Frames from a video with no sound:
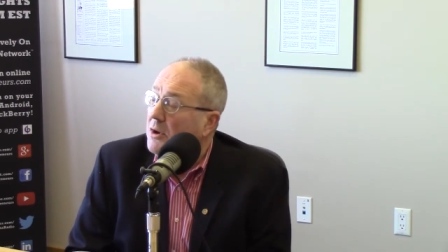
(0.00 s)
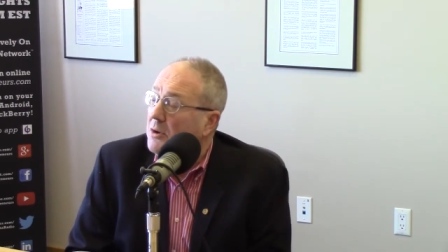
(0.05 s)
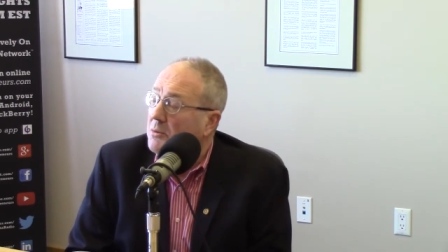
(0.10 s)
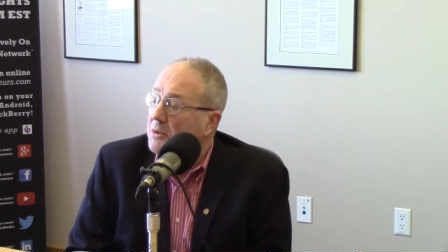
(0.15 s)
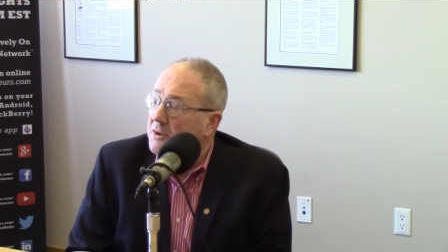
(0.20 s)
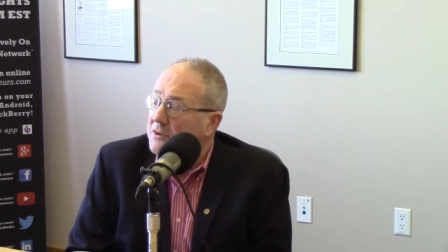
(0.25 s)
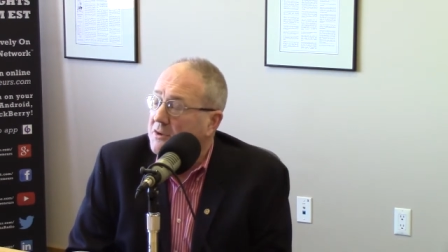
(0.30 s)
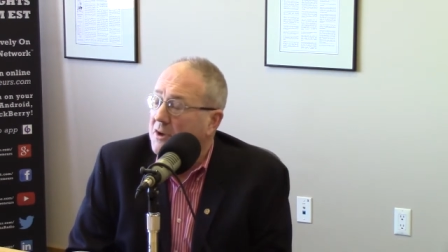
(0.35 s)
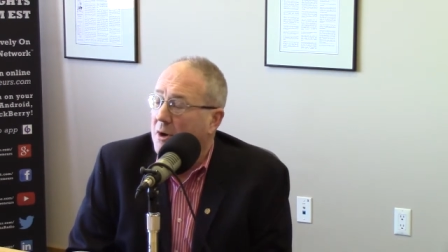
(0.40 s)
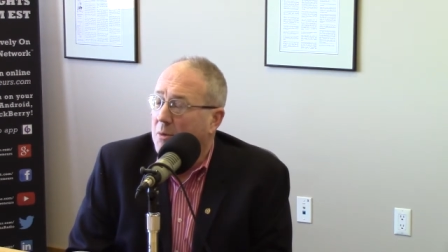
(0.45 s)
And
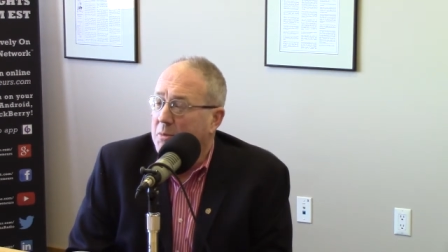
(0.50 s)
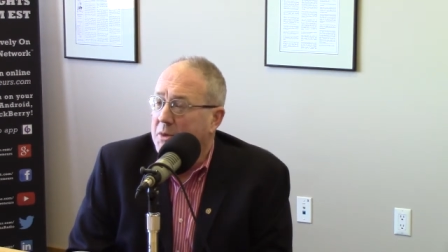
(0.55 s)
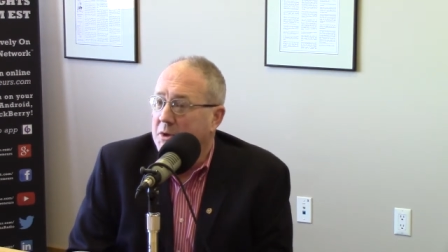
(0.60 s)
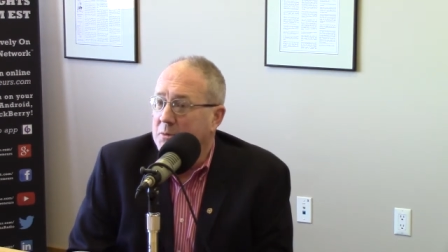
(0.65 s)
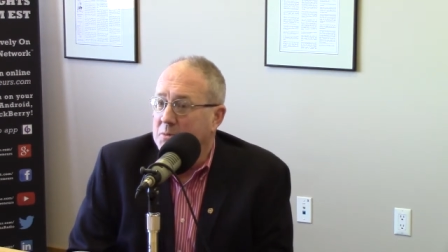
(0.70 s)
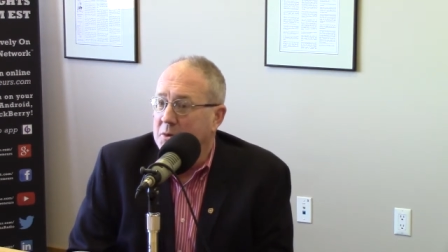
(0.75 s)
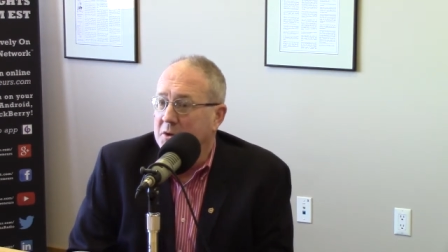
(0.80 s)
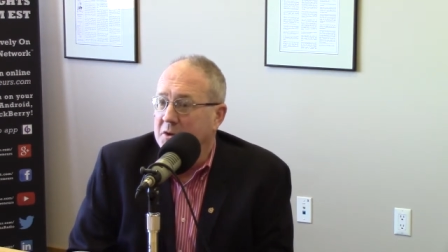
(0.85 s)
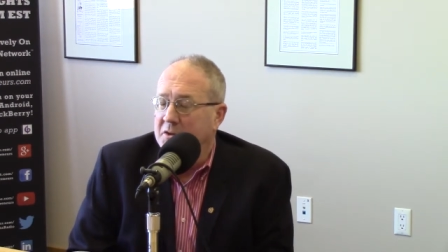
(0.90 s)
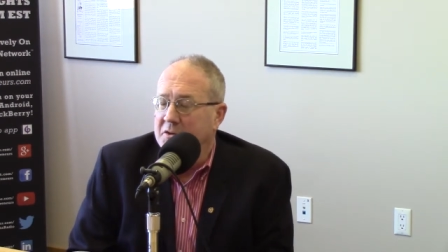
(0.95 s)
we tell
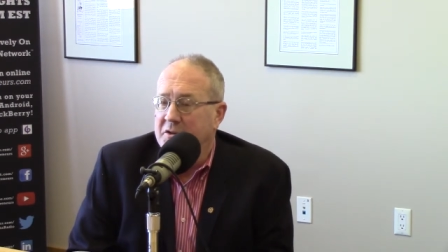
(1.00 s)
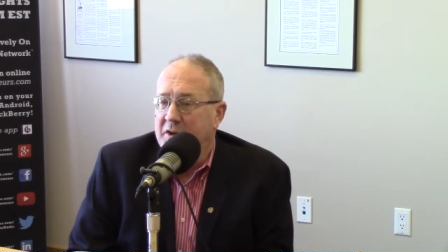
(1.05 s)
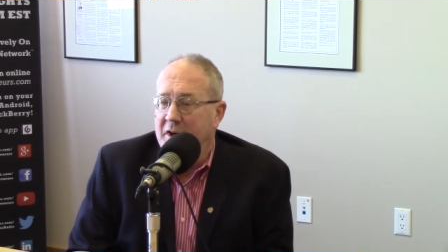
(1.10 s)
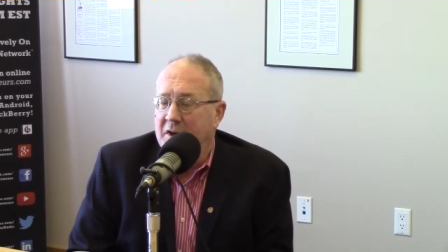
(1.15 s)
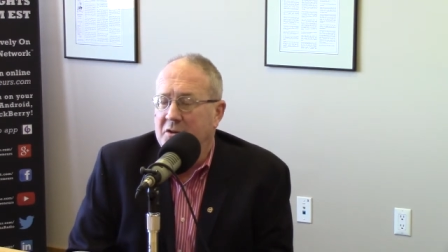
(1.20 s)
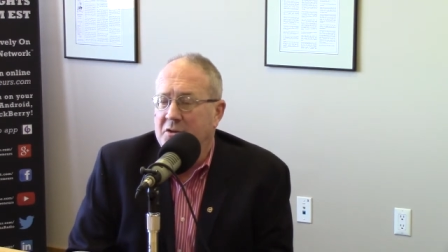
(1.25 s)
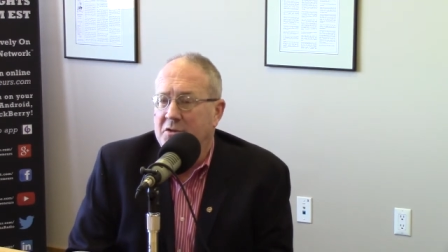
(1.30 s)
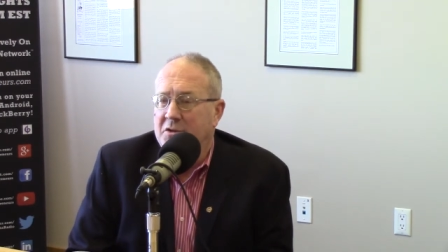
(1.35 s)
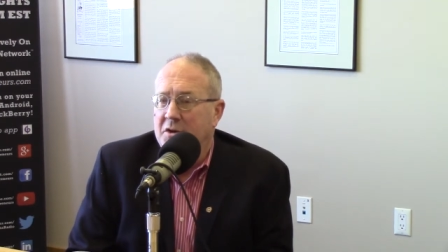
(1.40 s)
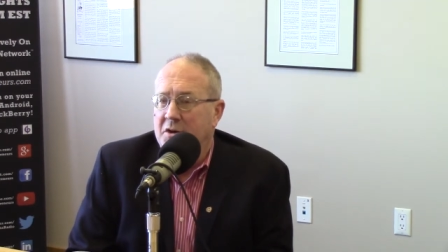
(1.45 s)
people it
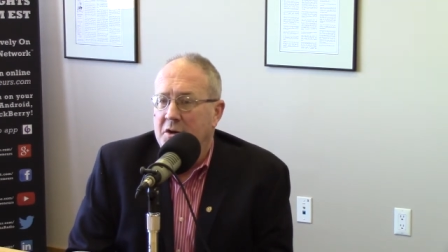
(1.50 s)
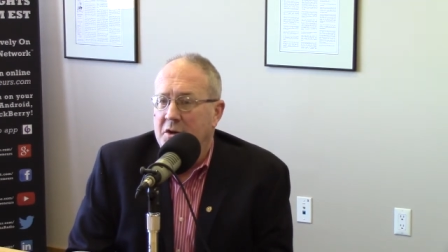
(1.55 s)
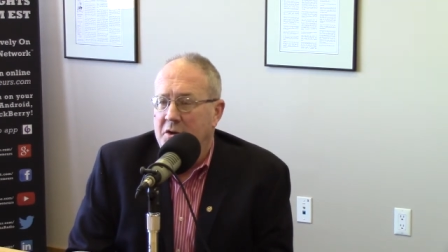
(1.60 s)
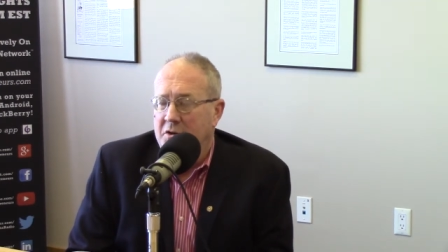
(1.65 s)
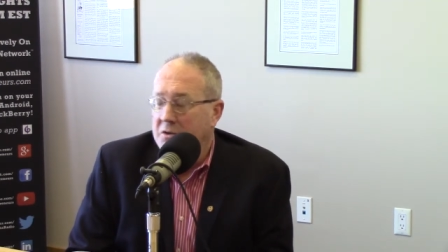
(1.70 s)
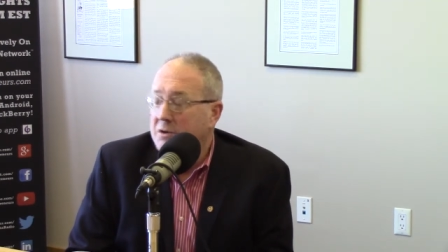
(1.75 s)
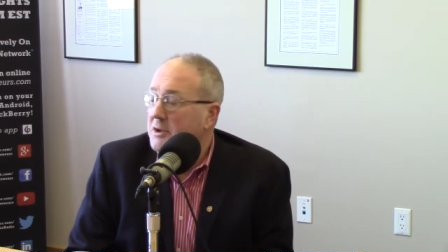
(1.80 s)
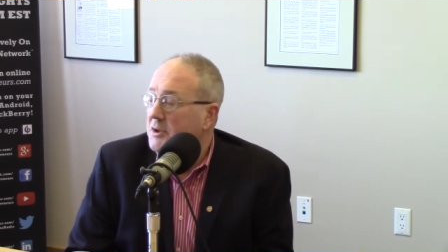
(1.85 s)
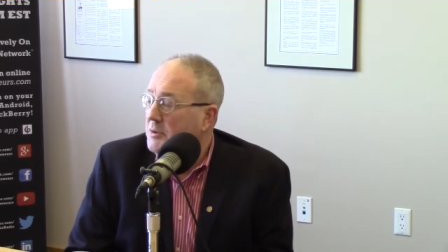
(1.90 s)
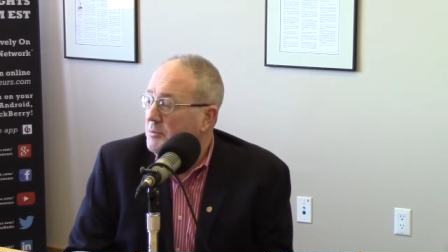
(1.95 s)
takes,
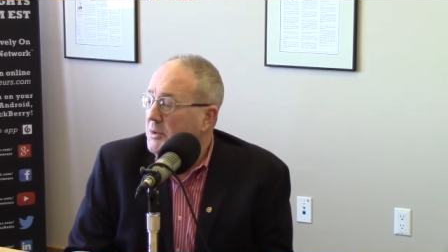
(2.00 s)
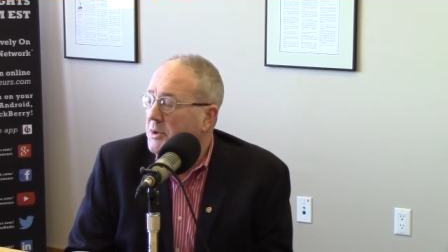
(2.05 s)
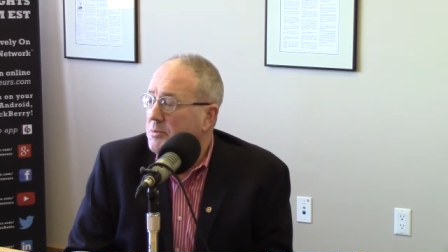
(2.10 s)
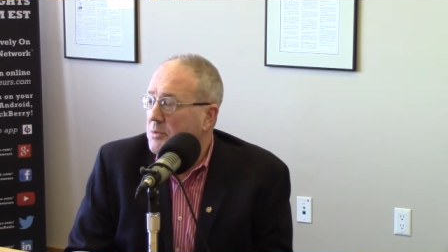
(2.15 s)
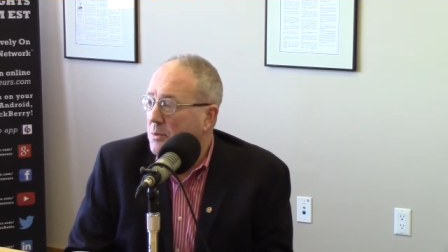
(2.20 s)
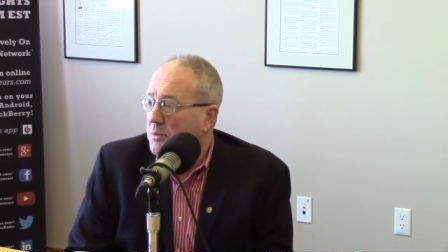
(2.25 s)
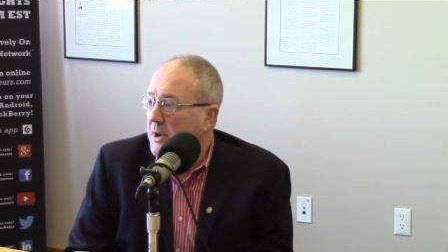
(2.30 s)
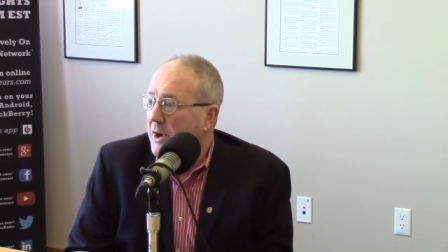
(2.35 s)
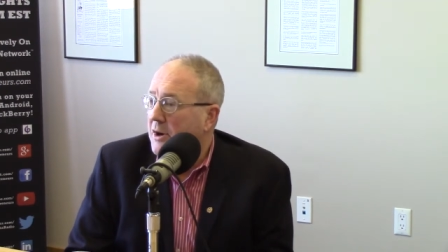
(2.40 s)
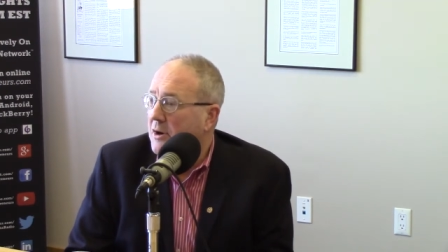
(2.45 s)
you need to be
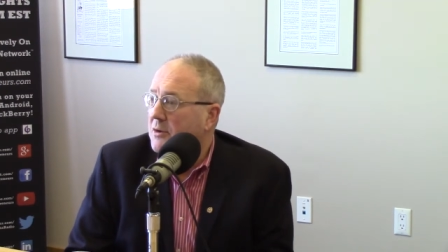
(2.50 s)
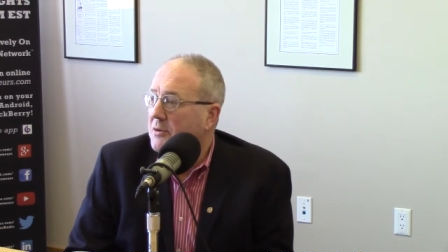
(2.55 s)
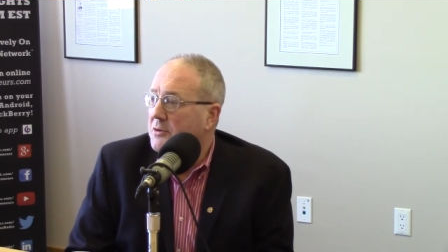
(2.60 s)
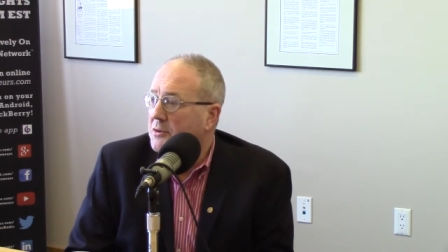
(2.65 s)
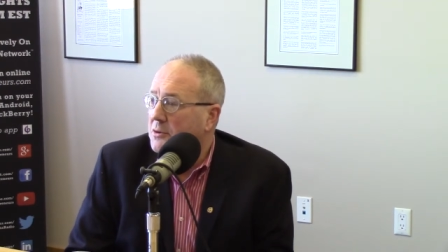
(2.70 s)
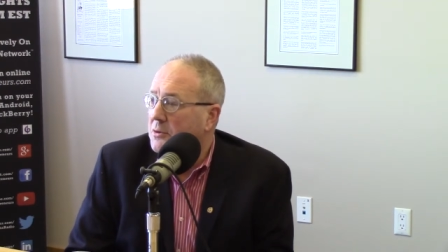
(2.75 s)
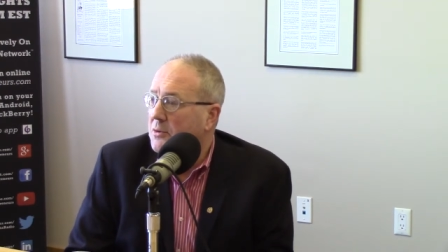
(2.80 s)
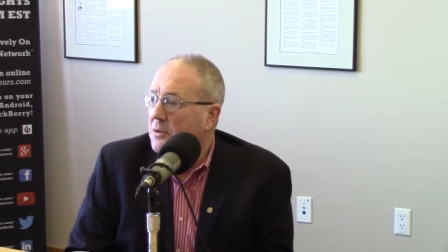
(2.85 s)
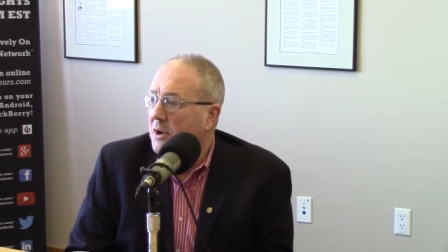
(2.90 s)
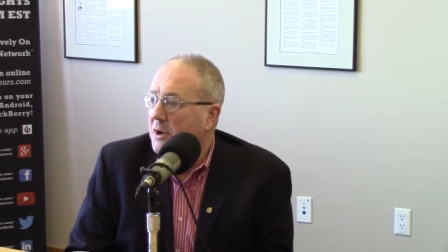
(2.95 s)
prepared
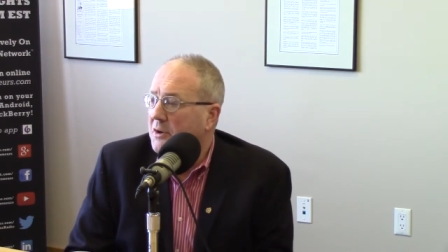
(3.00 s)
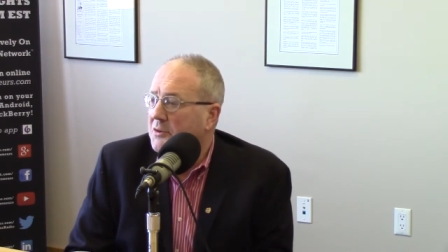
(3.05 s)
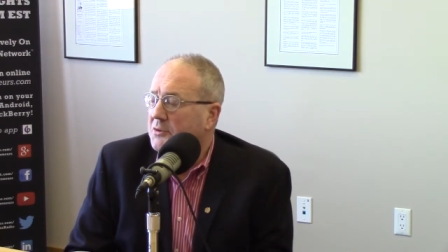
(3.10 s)
to uh,